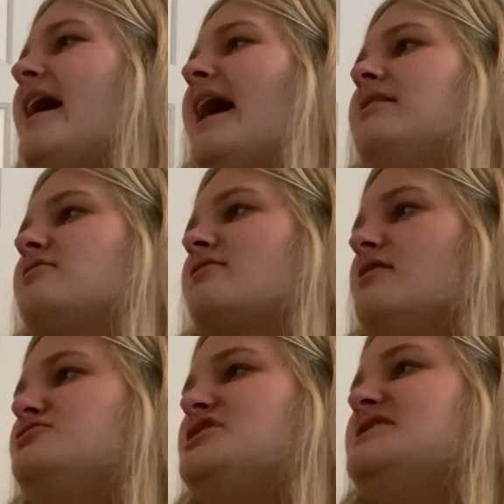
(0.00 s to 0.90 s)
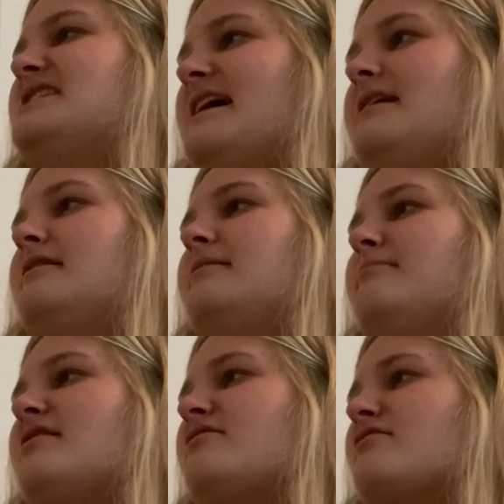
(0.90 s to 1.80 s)
And so she did.
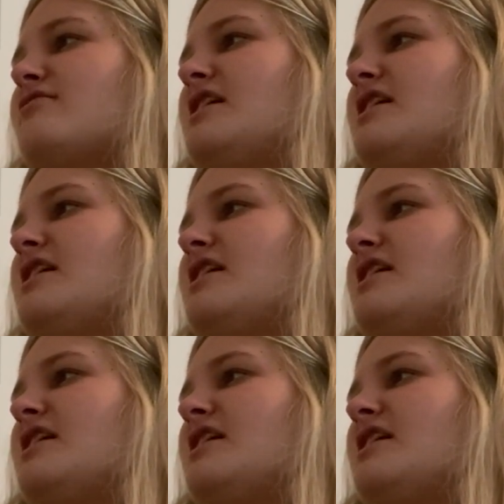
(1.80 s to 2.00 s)
Mrs.